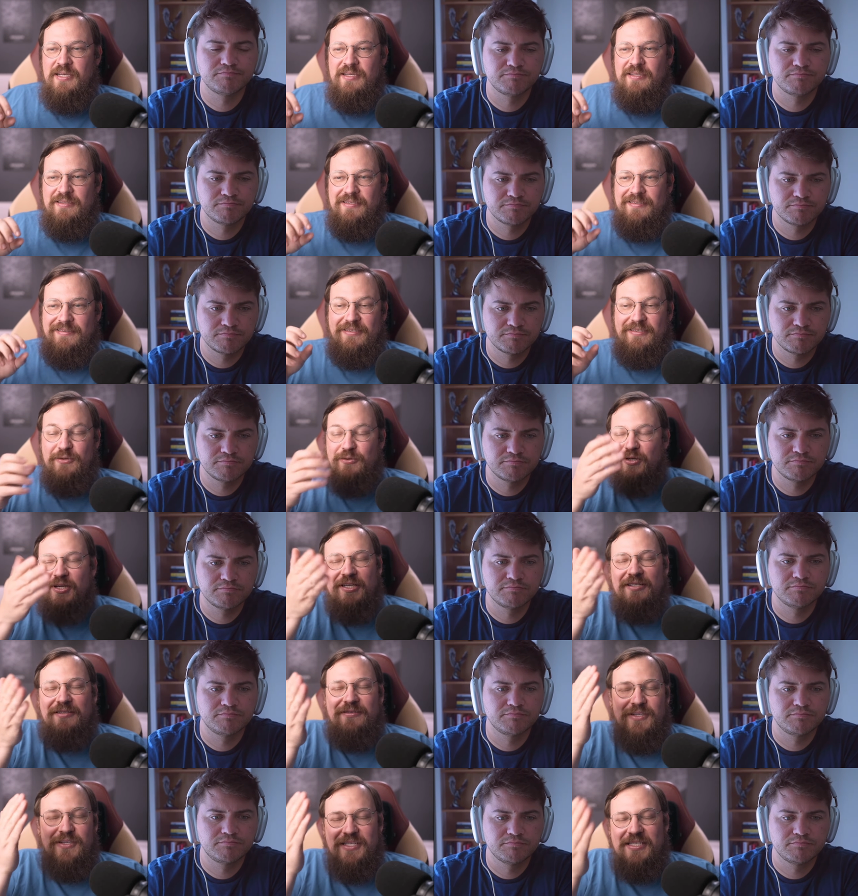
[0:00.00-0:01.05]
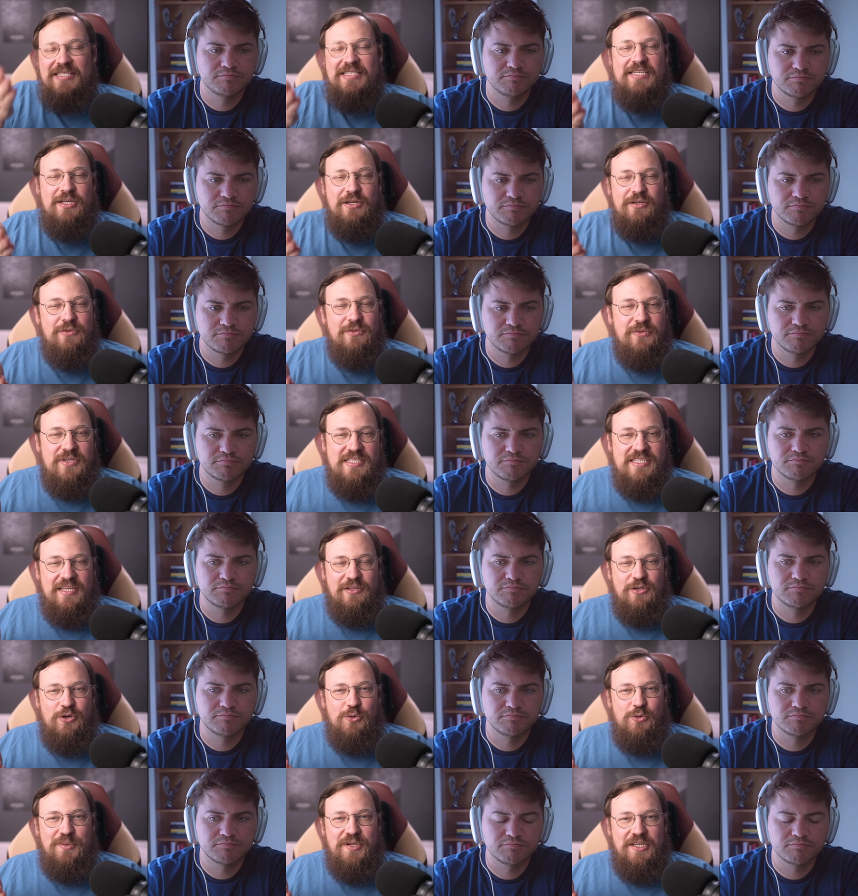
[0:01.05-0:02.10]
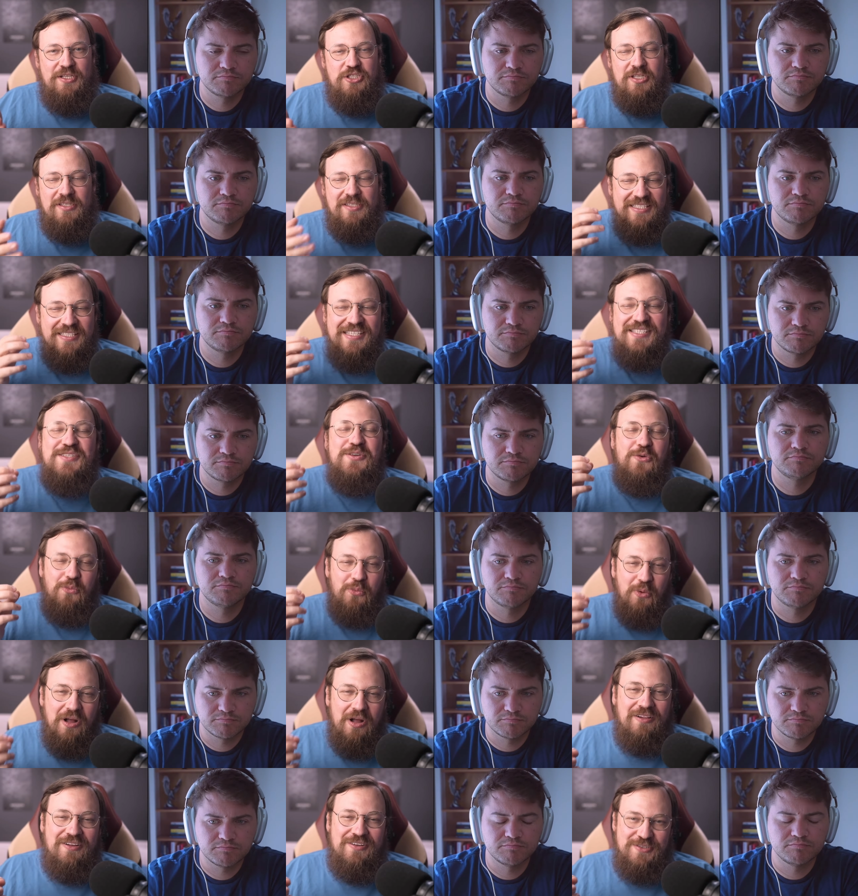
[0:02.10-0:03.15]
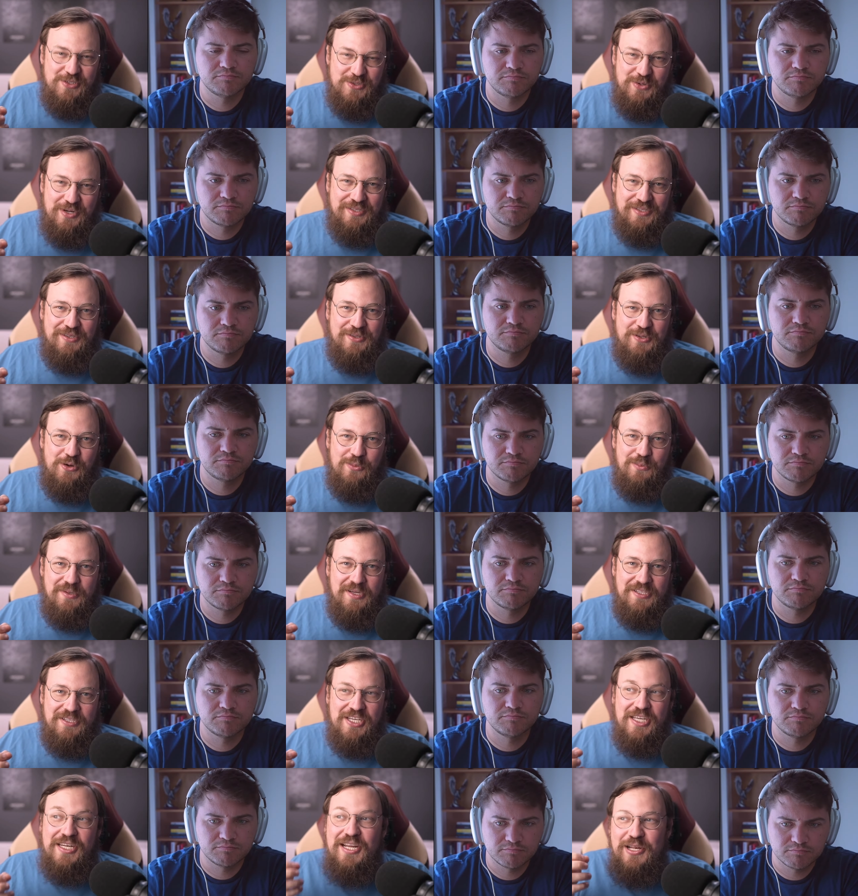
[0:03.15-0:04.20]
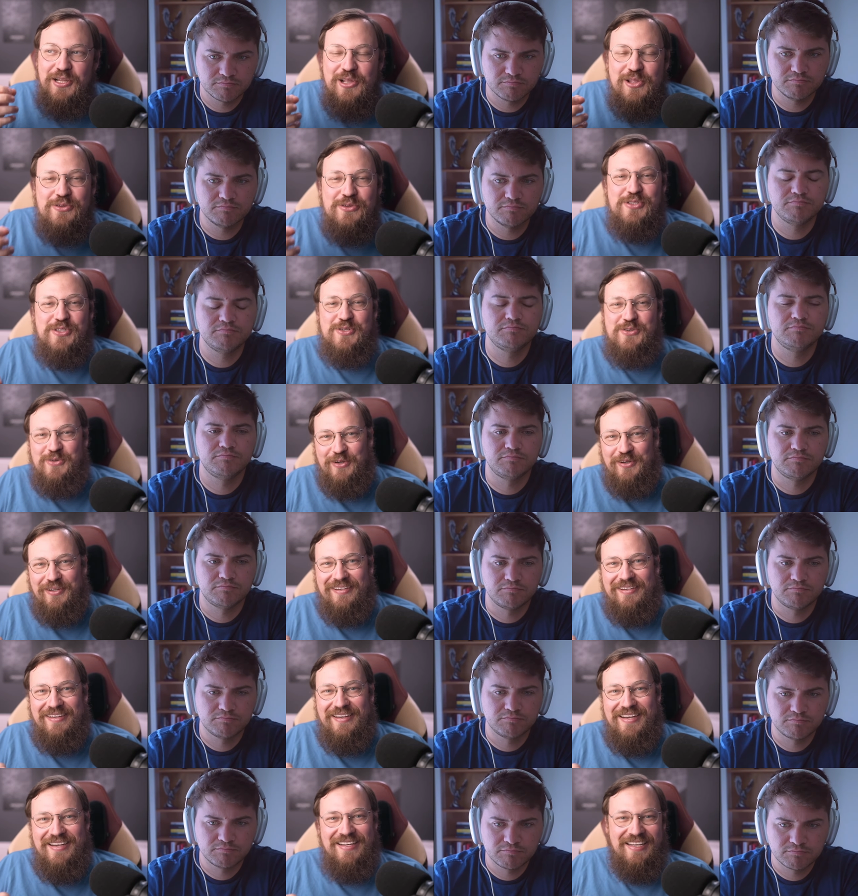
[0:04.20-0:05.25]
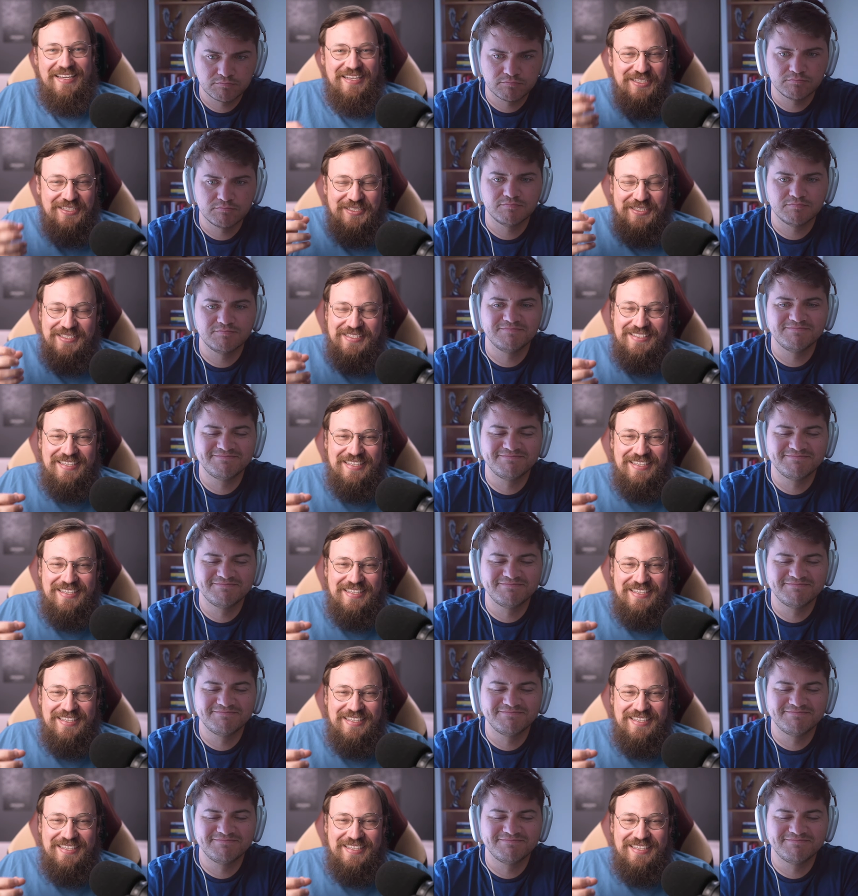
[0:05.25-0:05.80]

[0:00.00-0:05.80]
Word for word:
Speaker 1: the, you, you can, you can see it on the Resend homepage. This is a well constructed homepage and it looks cool. Like it just,